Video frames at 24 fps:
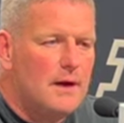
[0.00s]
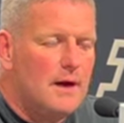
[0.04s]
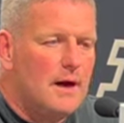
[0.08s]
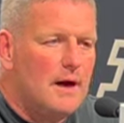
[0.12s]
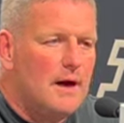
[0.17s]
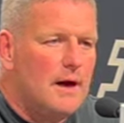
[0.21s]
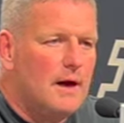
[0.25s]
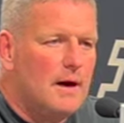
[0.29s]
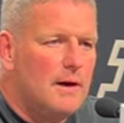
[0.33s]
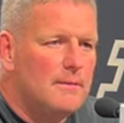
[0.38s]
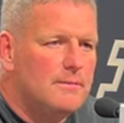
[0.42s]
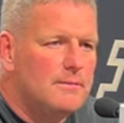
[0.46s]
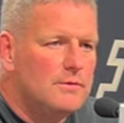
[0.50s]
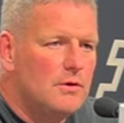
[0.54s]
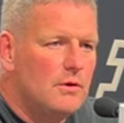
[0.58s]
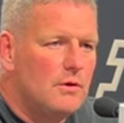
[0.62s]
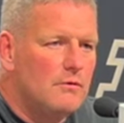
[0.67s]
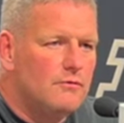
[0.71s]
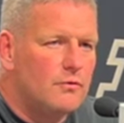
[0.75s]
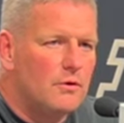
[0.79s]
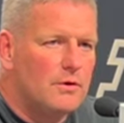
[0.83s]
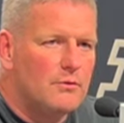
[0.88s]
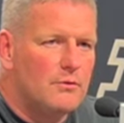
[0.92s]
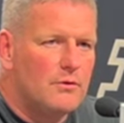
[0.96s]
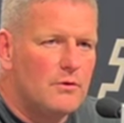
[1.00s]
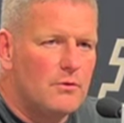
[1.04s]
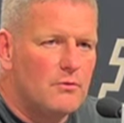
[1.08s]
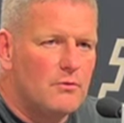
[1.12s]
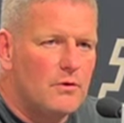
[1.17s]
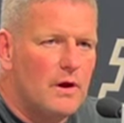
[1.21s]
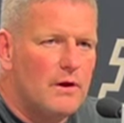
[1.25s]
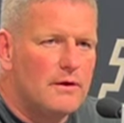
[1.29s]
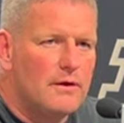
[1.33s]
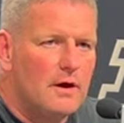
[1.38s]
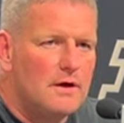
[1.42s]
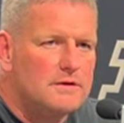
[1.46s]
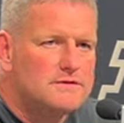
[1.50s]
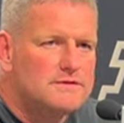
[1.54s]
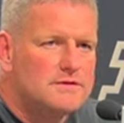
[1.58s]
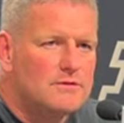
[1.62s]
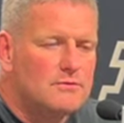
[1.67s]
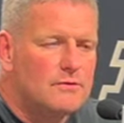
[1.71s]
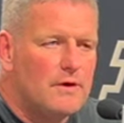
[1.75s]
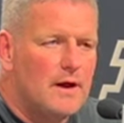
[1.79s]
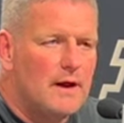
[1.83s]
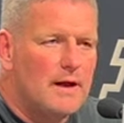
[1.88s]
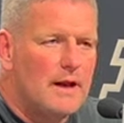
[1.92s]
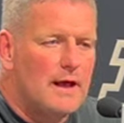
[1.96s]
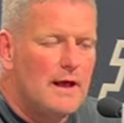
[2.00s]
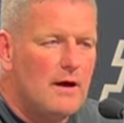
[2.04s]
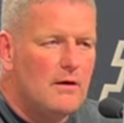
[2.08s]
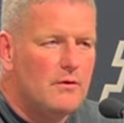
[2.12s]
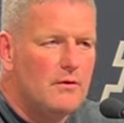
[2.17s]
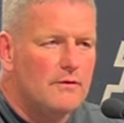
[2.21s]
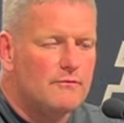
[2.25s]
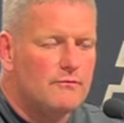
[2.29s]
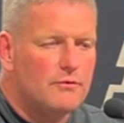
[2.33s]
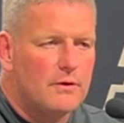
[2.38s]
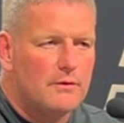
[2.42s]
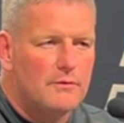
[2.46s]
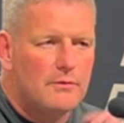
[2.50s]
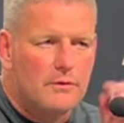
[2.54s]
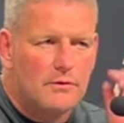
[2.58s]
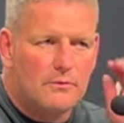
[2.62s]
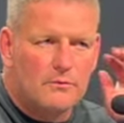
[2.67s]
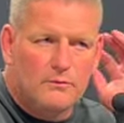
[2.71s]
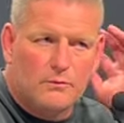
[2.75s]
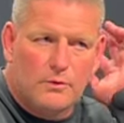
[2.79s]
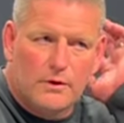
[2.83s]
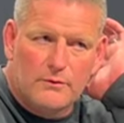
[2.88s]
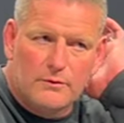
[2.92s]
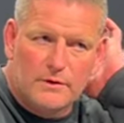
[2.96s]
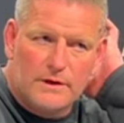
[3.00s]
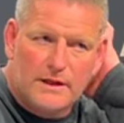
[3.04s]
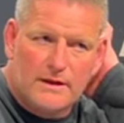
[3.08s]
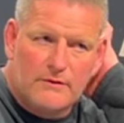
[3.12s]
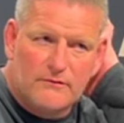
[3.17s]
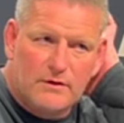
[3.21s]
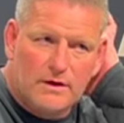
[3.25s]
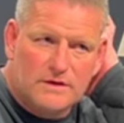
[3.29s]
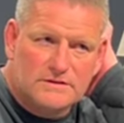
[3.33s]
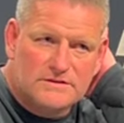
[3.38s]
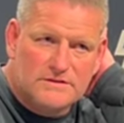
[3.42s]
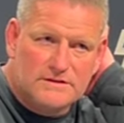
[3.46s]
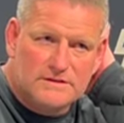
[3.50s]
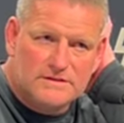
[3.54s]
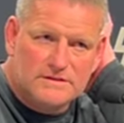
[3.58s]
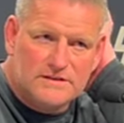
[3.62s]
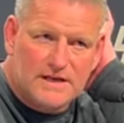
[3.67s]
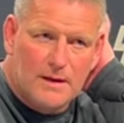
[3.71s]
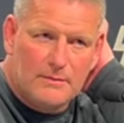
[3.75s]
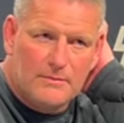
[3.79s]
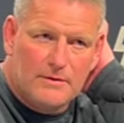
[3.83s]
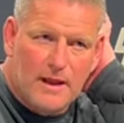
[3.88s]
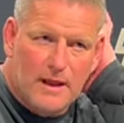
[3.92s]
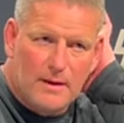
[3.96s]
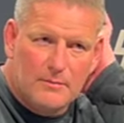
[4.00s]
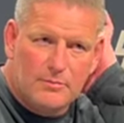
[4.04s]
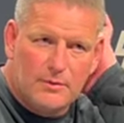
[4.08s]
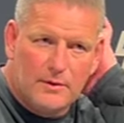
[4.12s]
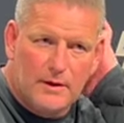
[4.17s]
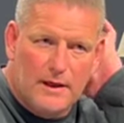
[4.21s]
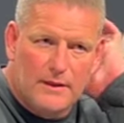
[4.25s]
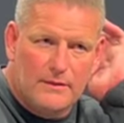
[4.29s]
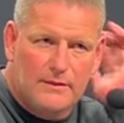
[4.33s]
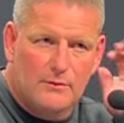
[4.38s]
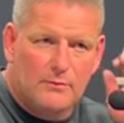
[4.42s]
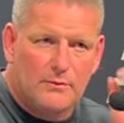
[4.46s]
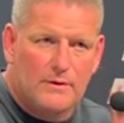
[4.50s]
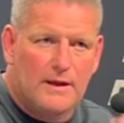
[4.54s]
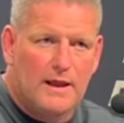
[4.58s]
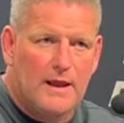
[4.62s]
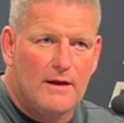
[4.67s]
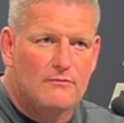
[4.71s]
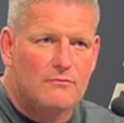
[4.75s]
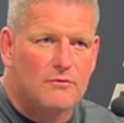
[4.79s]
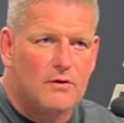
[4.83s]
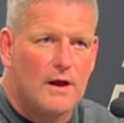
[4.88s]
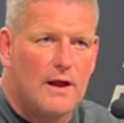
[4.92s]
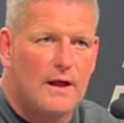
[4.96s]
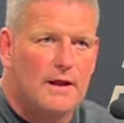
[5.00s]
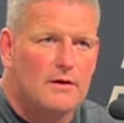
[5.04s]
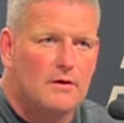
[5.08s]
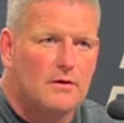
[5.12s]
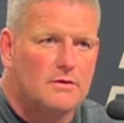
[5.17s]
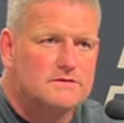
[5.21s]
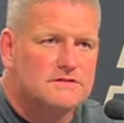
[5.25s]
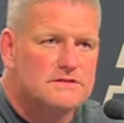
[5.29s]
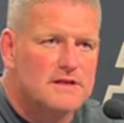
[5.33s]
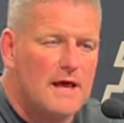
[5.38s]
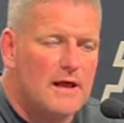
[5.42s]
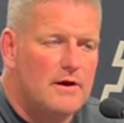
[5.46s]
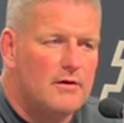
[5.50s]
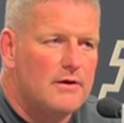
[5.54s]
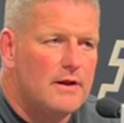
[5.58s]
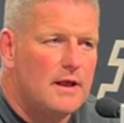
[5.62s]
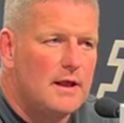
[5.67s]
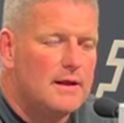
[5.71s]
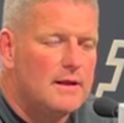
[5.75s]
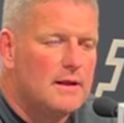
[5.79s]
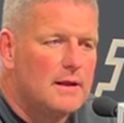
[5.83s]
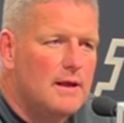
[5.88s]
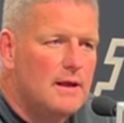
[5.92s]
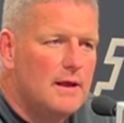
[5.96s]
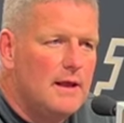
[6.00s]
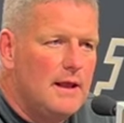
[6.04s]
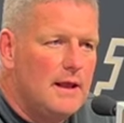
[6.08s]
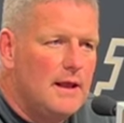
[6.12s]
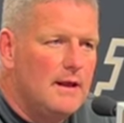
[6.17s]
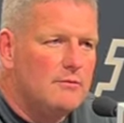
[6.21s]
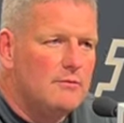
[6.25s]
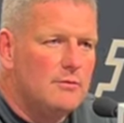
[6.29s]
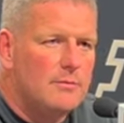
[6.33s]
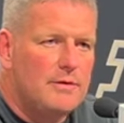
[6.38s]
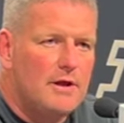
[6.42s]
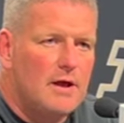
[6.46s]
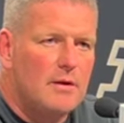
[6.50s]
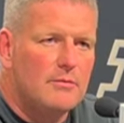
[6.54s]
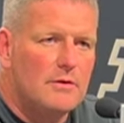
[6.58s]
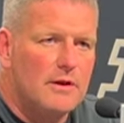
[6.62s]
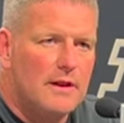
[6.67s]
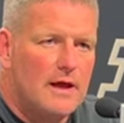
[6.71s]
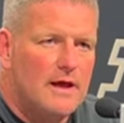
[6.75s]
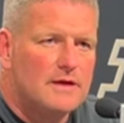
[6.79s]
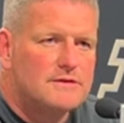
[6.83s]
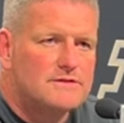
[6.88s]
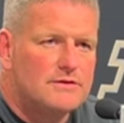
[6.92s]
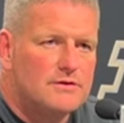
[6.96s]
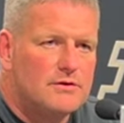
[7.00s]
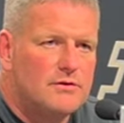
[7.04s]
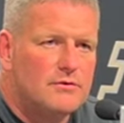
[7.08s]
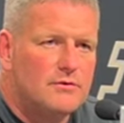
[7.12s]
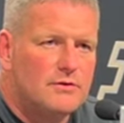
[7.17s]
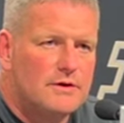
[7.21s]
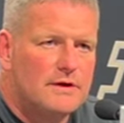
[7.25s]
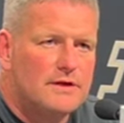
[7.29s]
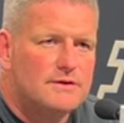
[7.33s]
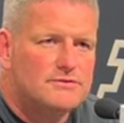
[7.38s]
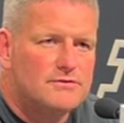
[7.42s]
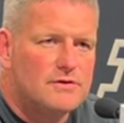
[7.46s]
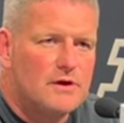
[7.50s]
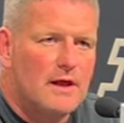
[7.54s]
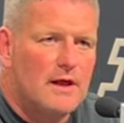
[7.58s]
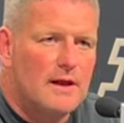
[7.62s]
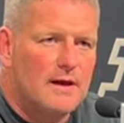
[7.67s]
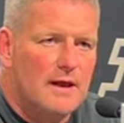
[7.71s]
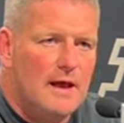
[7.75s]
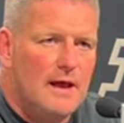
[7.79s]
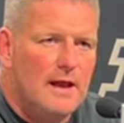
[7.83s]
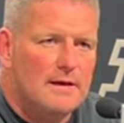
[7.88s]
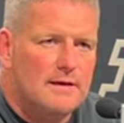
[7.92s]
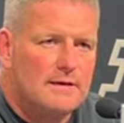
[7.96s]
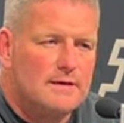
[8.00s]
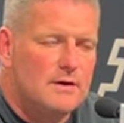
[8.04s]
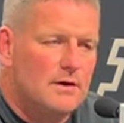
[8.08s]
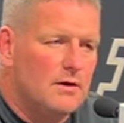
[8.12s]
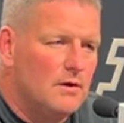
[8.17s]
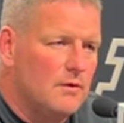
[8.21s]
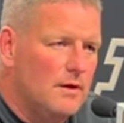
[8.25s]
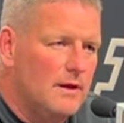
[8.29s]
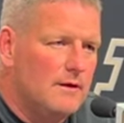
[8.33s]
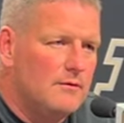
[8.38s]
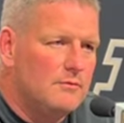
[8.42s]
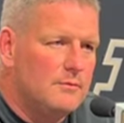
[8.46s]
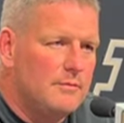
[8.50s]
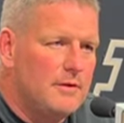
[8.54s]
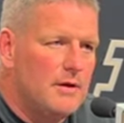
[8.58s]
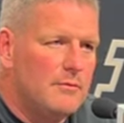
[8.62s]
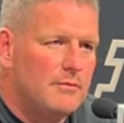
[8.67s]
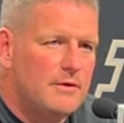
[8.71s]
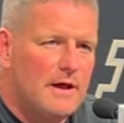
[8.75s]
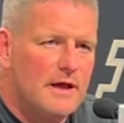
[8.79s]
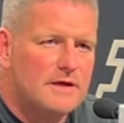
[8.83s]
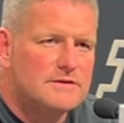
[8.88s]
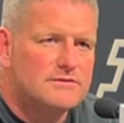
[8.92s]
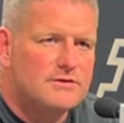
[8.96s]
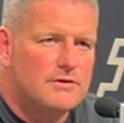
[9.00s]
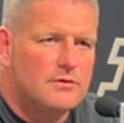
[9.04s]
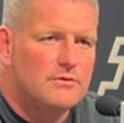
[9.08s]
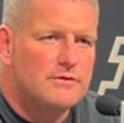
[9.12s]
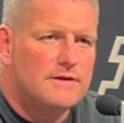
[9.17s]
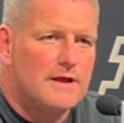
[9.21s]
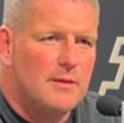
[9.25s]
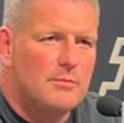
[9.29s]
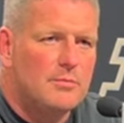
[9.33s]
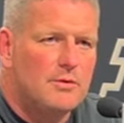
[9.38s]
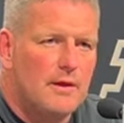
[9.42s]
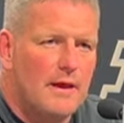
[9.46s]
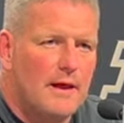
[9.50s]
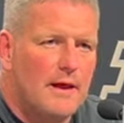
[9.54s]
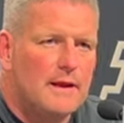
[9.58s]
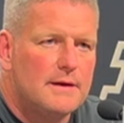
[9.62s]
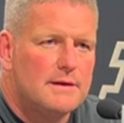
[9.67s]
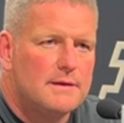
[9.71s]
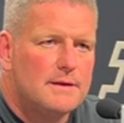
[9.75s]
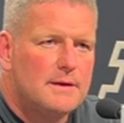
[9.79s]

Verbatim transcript: Um, you know, if we were to run Hudson right now, if we were we were to give Hudson the same game plan that we gave Ryan on Saturday, he would be able to execute it. And that, you know, he would be able to execute that plan.